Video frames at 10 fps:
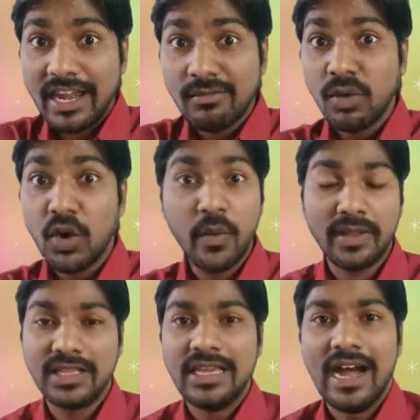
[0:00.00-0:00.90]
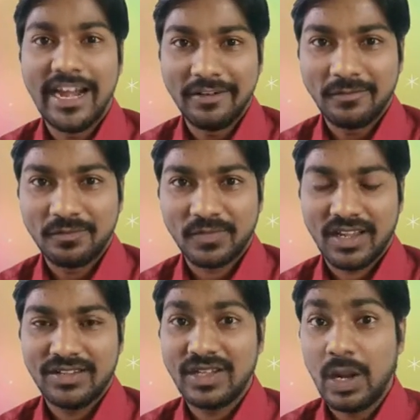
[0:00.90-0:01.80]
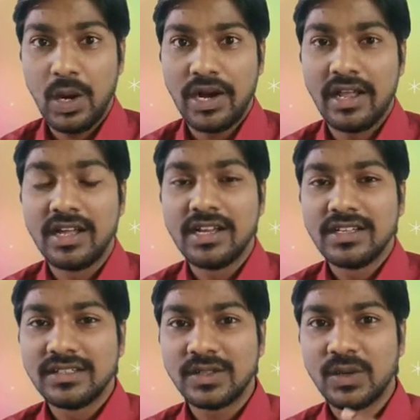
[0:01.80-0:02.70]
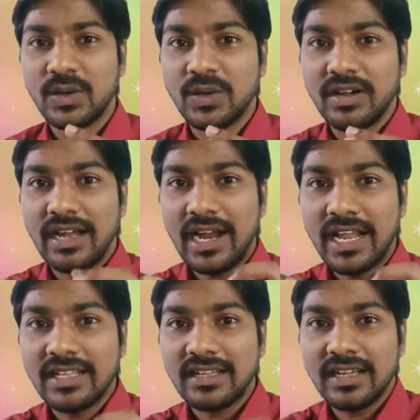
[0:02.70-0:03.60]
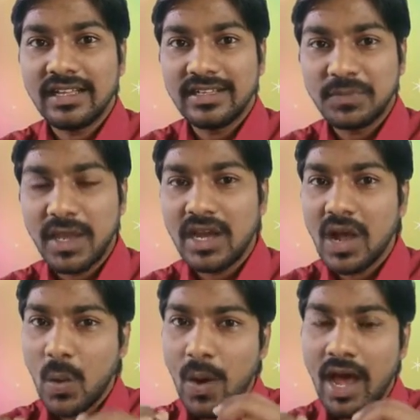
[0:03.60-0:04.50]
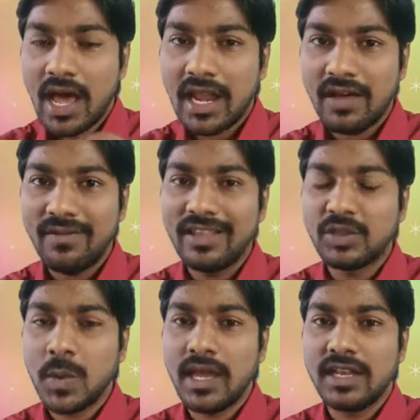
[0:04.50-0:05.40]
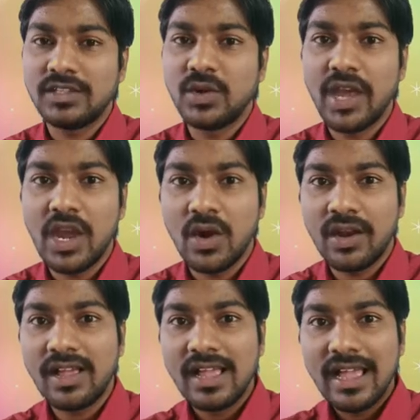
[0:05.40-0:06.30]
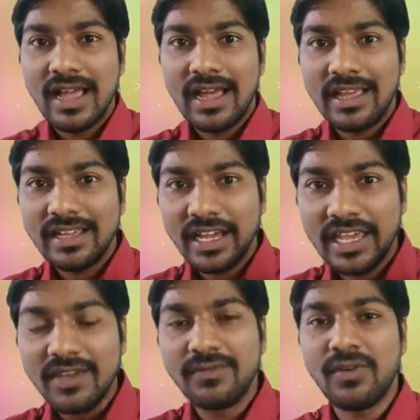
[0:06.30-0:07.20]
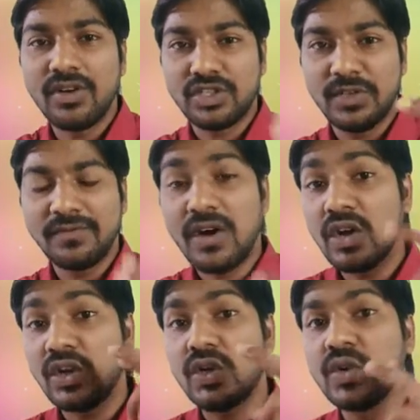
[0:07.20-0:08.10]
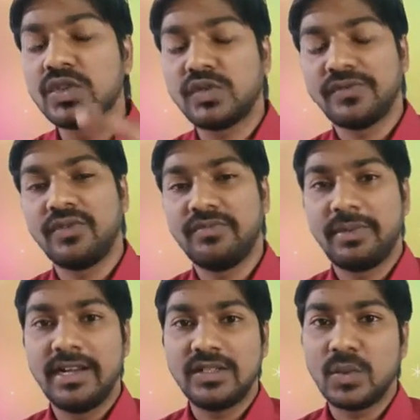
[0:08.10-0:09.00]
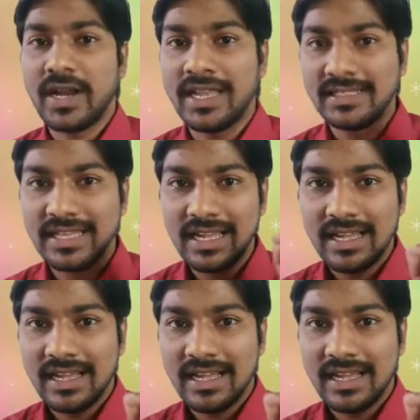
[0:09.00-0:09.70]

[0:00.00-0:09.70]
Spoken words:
and moving with God, so Lord. So the speaker, wherever the speaker is going on, she found two footprints. One is